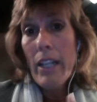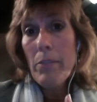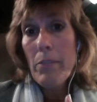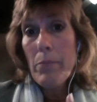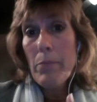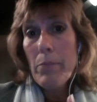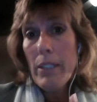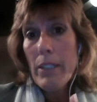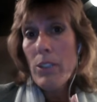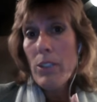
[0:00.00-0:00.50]

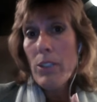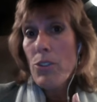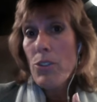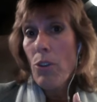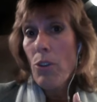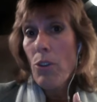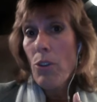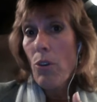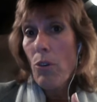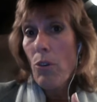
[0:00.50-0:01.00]
being
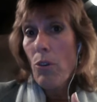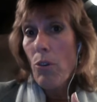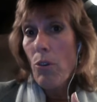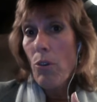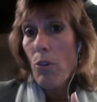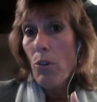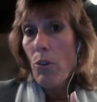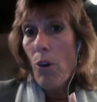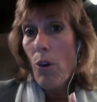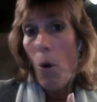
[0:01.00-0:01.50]
so
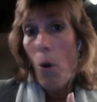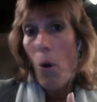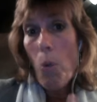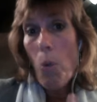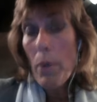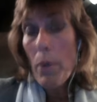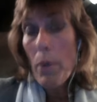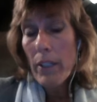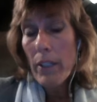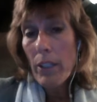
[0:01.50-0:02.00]

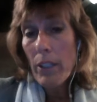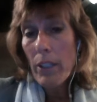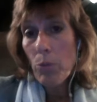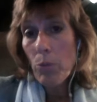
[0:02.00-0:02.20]
open and